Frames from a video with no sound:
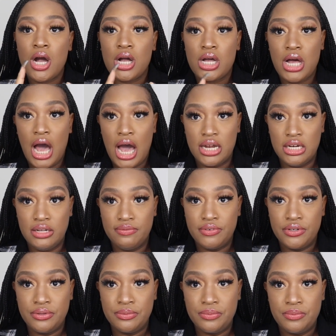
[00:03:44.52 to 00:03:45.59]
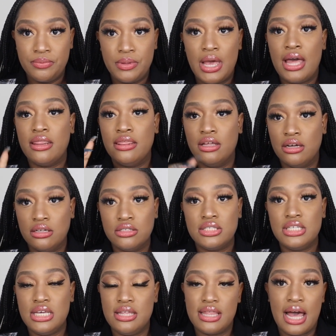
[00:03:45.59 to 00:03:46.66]
cod liver, and the
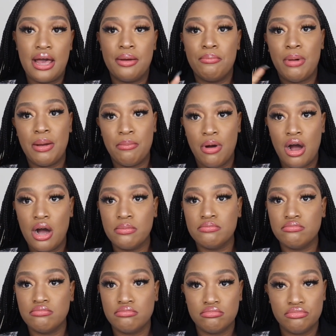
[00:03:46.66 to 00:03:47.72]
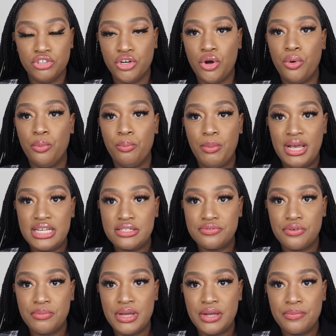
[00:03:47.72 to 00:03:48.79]
tea that my mom, makes
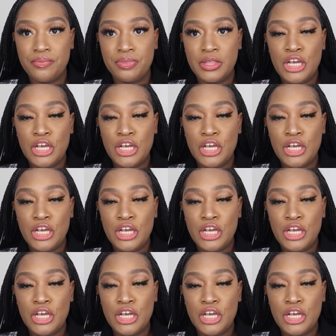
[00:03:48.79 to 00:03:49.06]
for me.